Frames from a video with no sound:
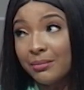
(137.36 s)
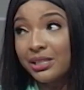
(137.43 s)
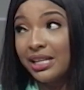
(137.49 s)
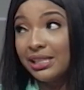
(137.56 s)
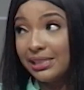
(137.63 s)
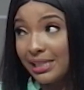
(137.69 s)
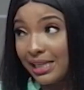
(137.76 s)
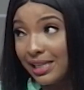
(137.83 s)
I'm
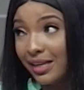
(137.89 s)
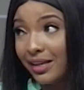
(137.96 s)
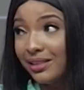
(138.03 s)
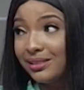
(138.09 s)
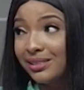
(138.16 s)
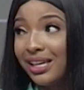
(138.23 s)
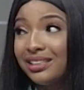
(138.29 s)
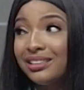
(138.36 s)
trying to say here
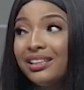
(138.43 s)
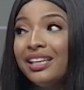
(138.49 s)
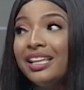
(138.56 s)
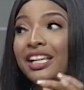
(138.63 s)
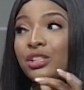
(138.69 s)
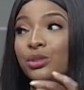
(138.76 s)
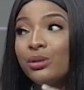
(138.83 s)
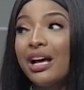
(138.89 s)
is that
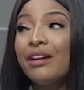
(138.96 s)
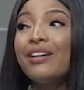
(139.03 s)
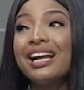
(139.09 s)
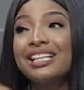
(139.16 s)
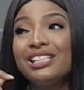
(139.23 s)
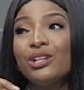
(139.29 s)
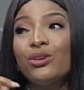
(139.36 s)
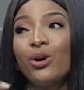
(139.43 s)
he should have
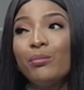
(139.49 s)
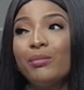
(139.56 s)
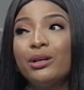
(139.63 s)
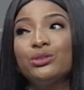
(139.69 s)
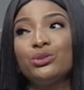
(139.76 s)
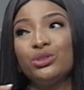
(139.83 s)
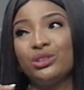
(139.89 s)
actually come out to